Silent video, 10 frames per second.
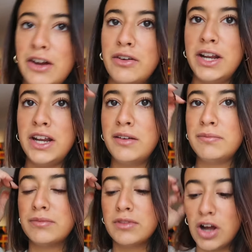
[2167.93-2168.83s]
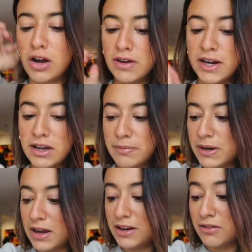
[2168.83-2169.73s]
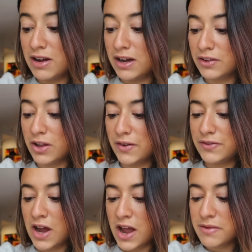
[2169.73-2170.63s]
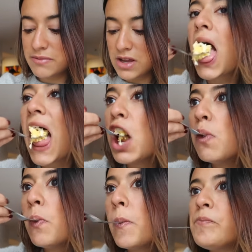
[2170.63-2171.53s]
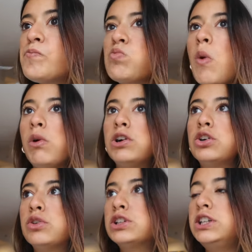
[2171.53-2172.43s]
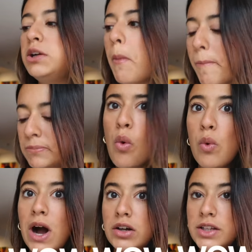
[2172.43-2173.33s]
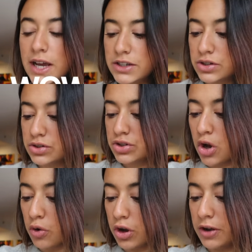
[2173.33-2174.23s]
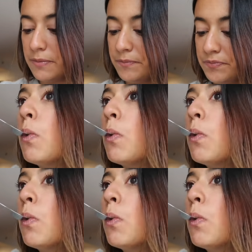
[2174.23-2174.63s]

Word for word: I already got ready, but I don't have a lot of time. We're gonna quickly eat. Wow, the eggs are so good.